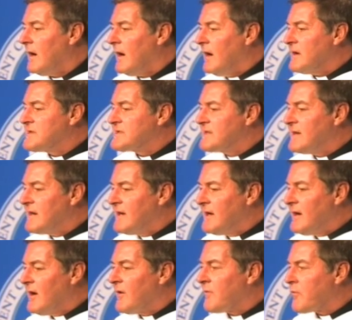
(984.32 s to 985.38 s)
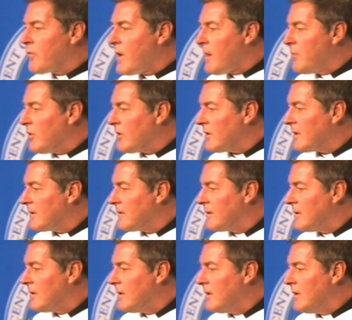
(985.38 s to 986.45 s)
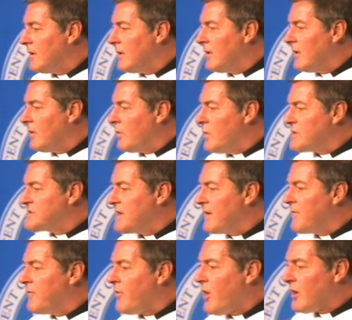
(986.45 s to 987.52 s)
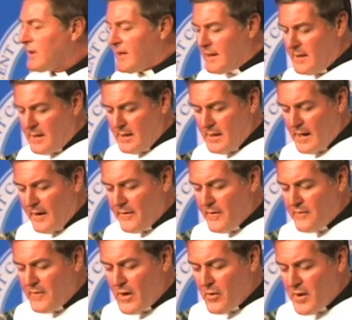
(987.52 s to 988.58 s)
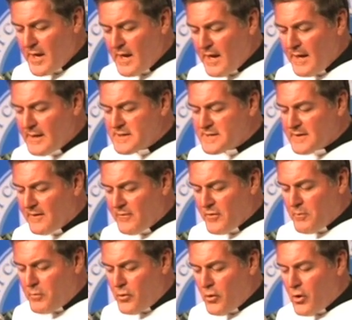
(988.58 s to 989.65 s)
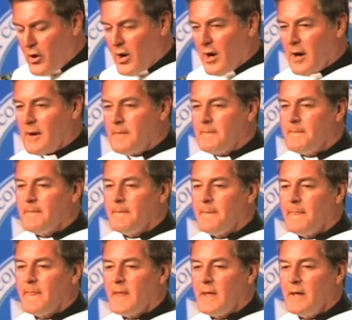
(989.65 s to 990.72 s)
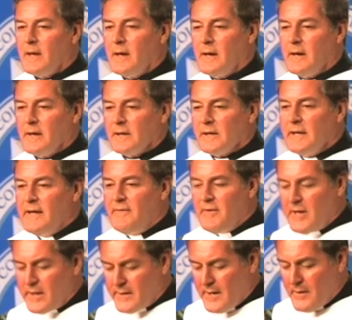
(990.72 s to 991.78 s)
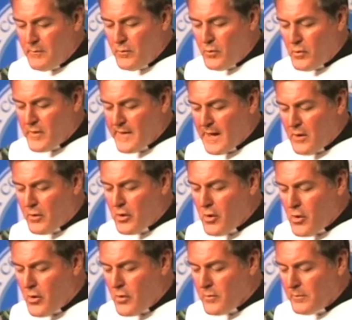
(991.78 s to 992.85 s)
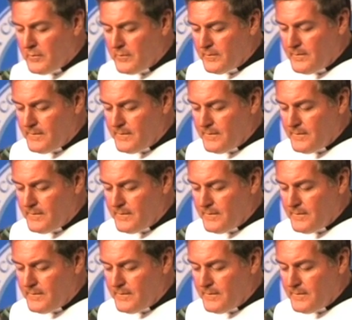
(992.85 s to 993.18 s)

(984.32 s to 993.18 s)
a city of rubble, which had fallen on the very heads of the poor, leaving them without home.